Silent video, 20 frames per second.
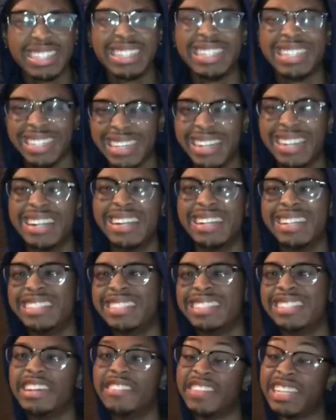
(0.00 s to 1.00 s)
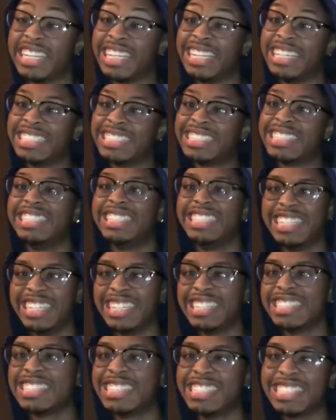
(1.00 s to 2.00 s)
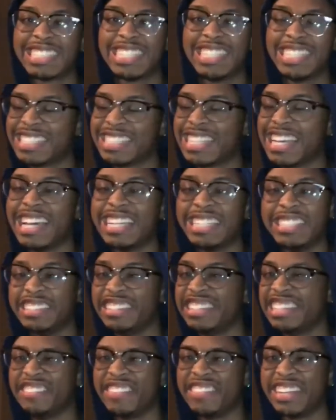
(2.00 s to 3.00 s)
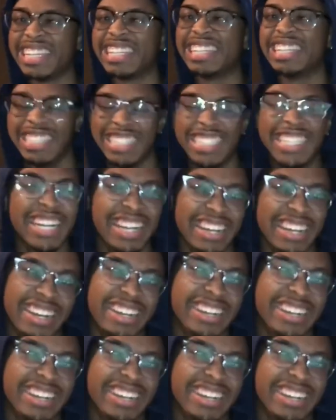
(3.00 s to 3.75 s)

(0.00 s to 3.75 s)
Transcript: Yeah, you never gets this, gets that. You never get. Yeah.